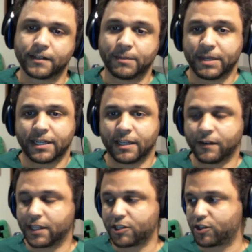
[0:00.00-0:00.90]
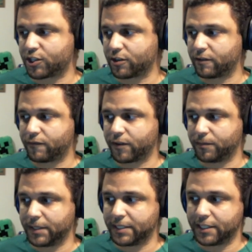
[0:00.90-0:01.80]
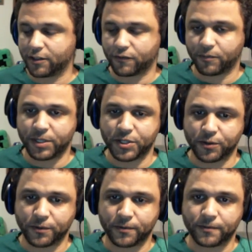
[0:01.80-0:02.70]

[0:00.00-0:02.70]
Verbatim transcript: I mean, unless you're just looking for easy kills for Pichu.